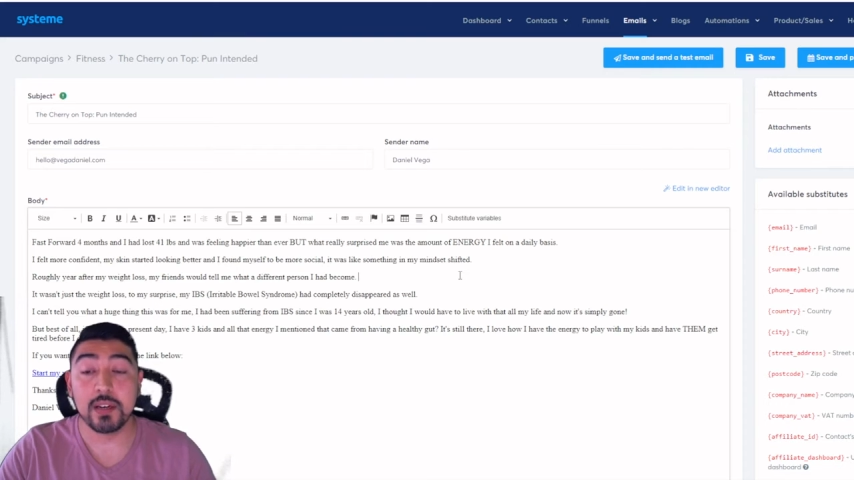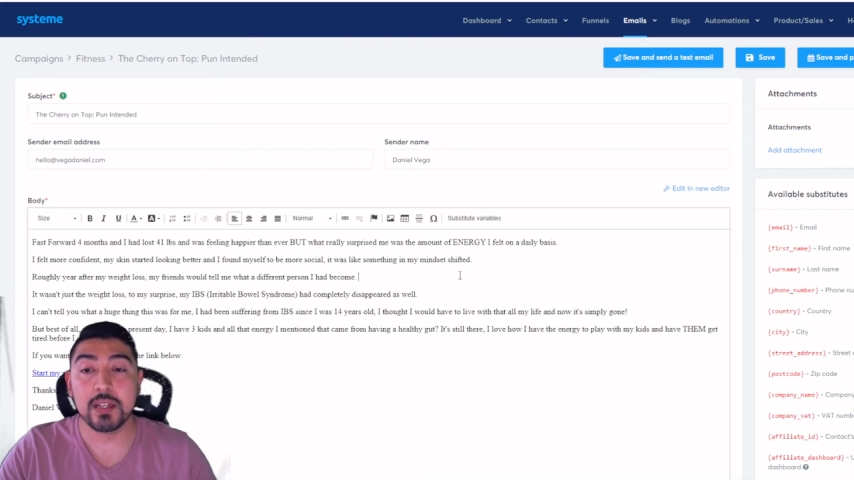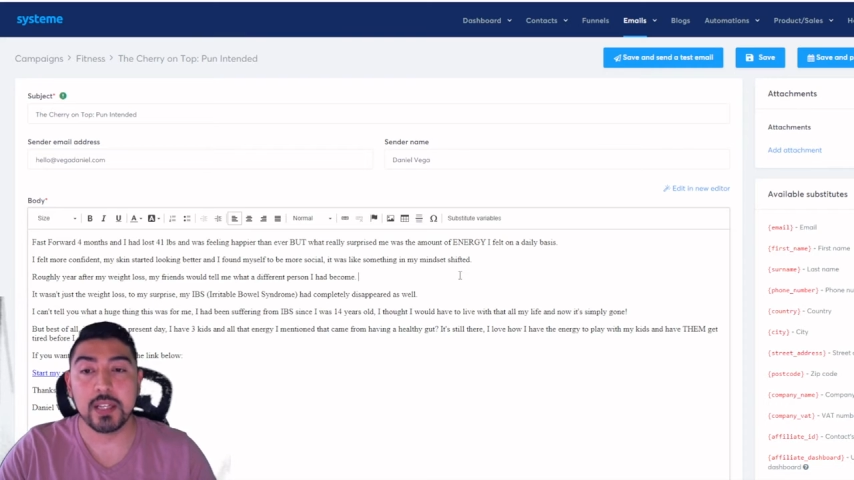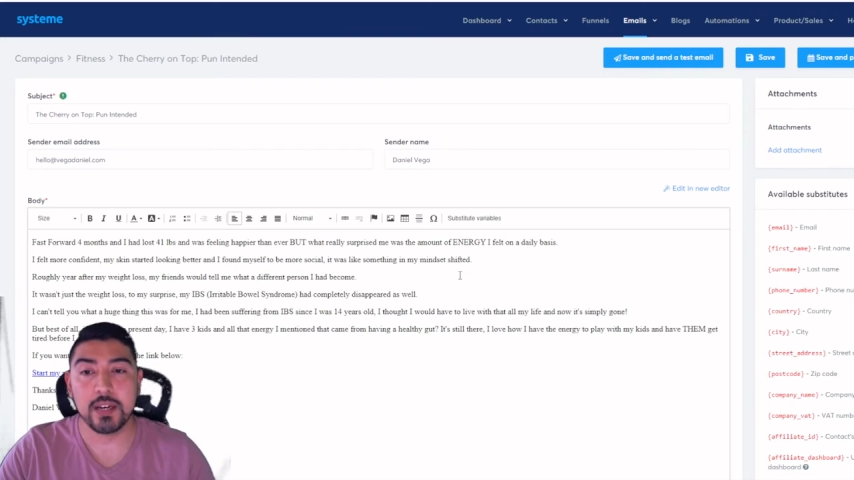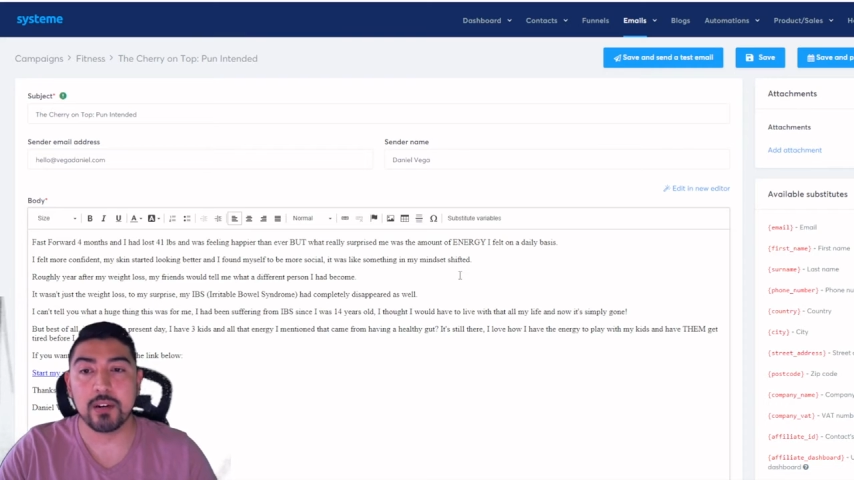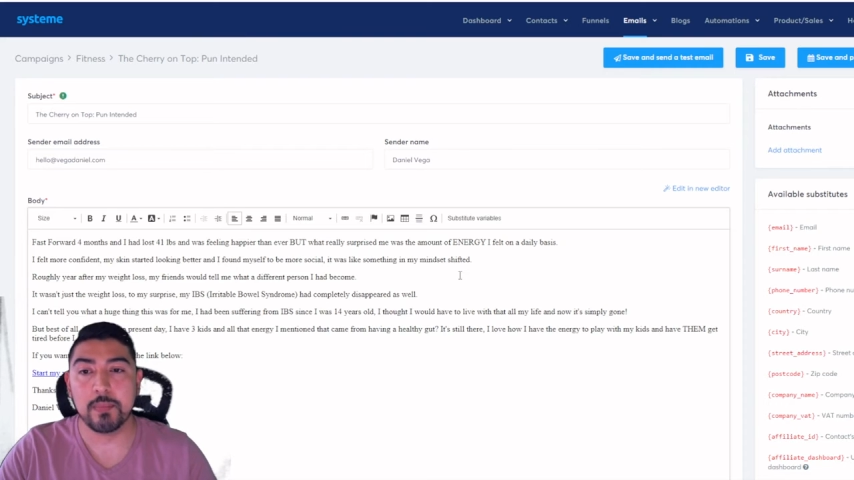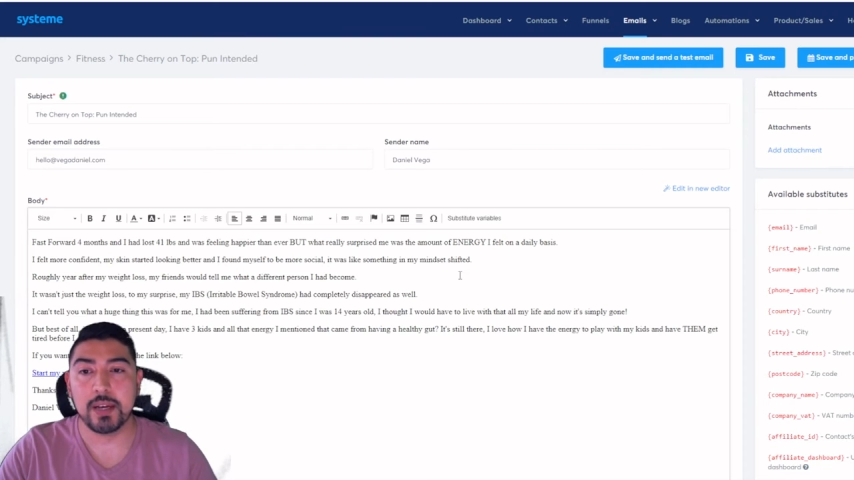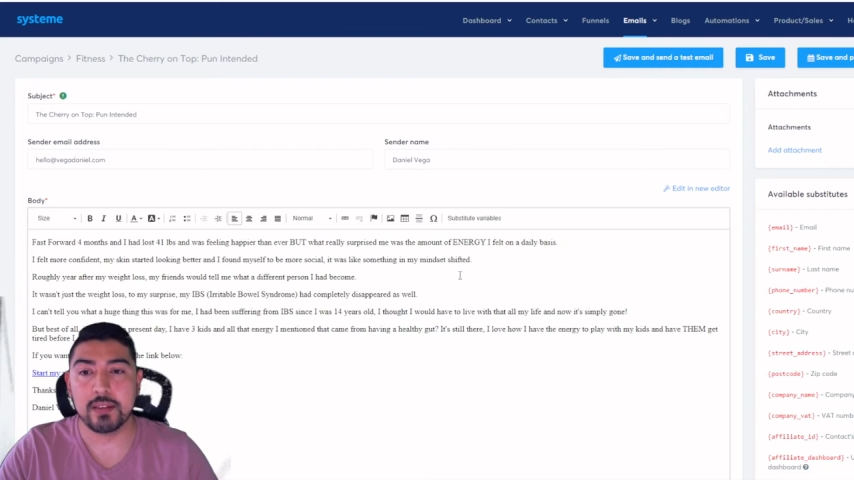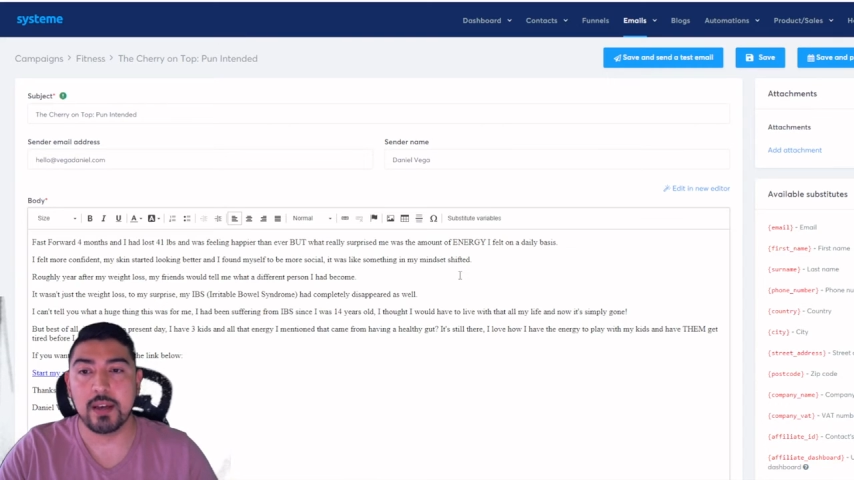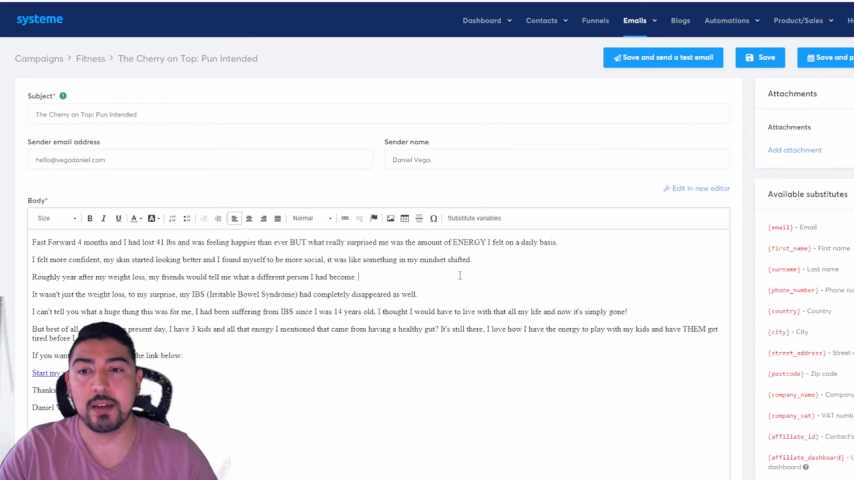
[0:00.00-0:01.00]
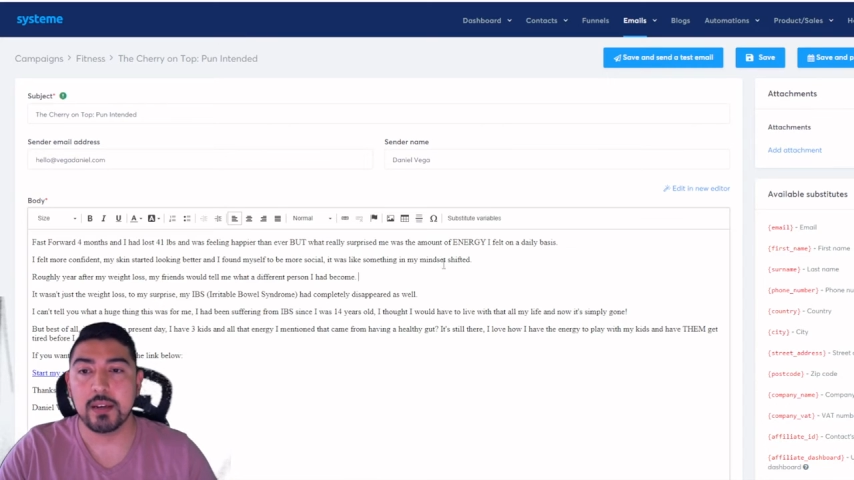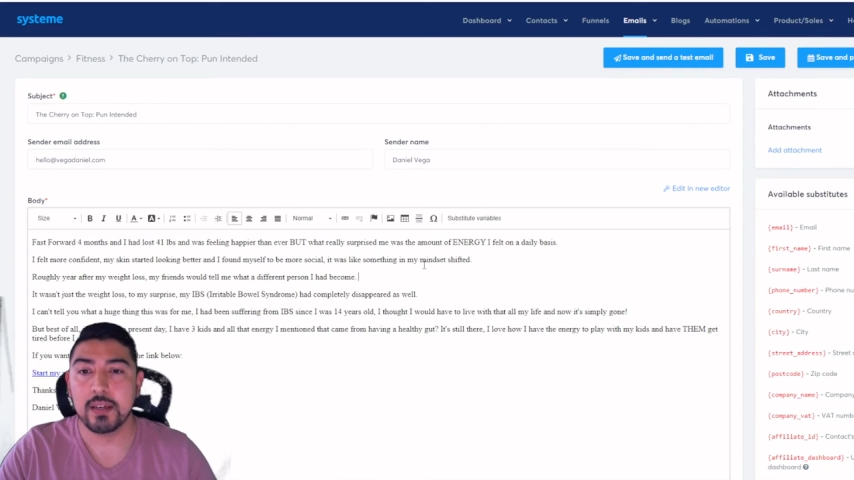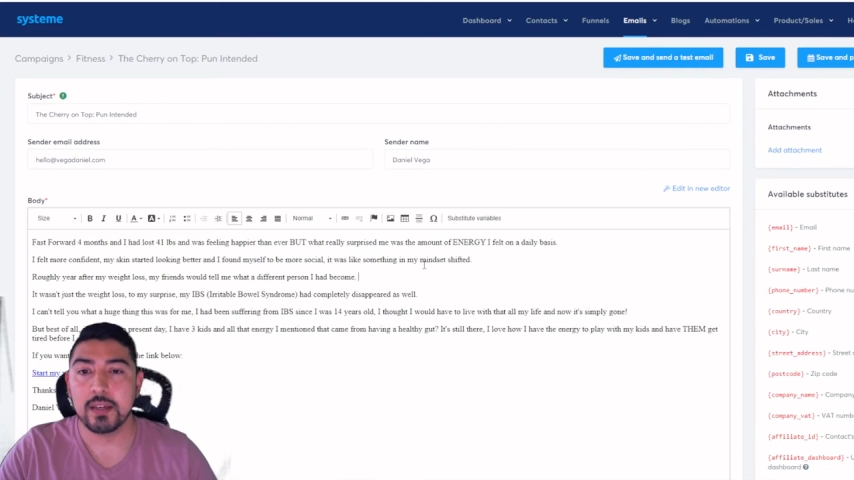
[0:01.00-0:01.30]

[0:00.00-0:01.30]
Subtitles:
clear about that.